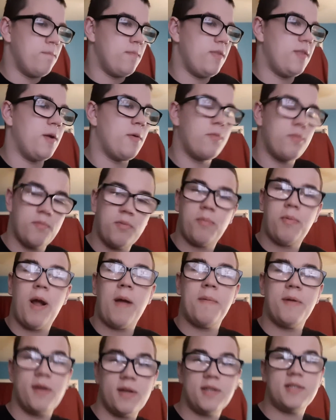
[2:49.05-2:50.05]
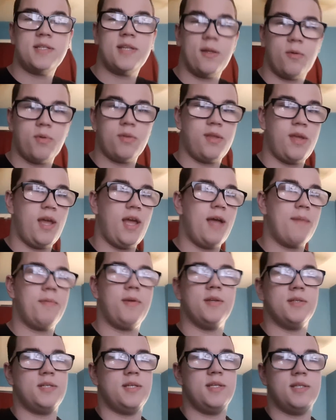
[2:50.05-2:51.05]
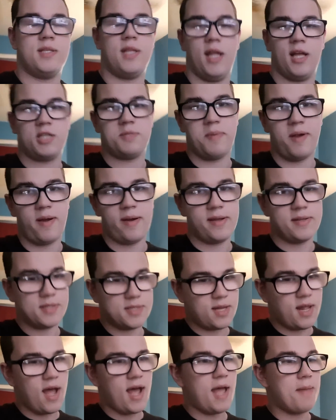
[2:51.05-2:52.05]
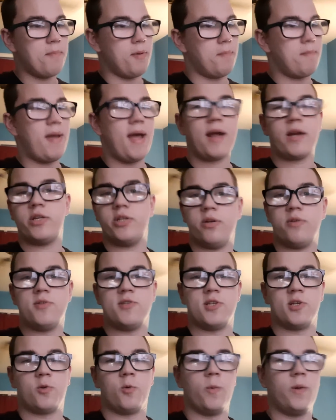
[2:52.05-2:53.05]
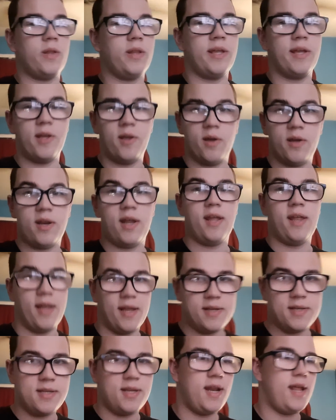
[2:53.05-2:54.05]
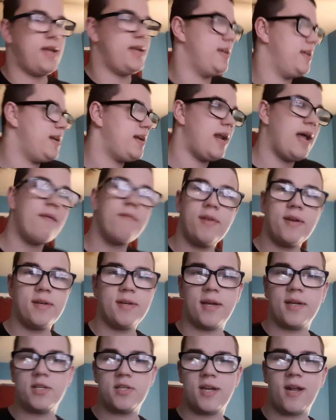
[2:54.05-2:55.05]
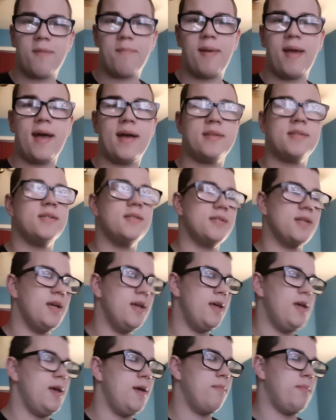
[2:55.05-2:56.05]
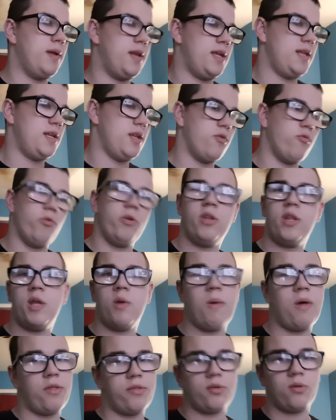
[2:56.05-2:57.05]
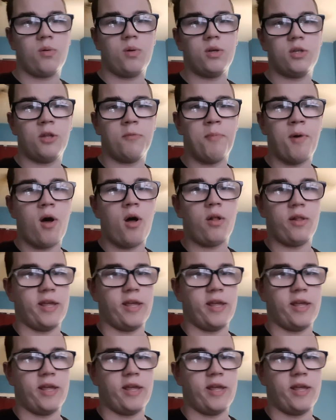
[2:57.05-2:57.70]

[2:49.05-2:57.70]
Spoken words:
They're probably going to stick with Cam because he's the experienced guy, but Mac Jones looked really good again today. He didn't have any touchdown passes, but he did really well throwing the ball.